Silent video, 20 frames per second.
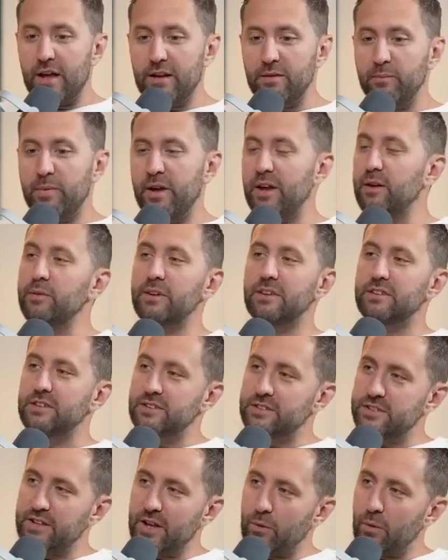hadn't paid me
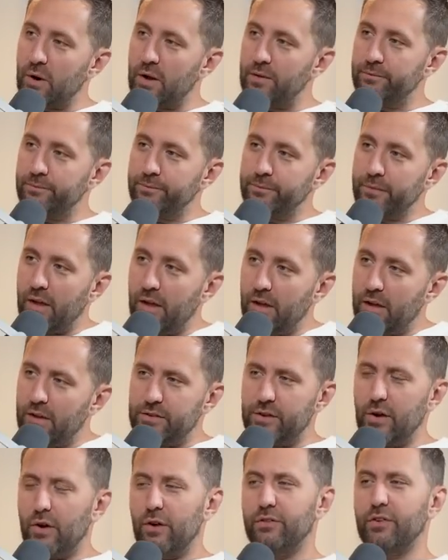since day one.
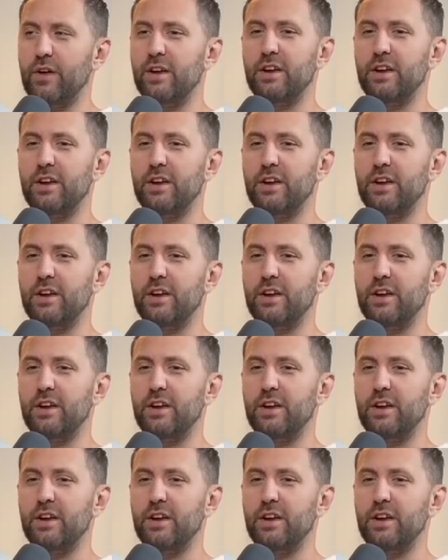So it was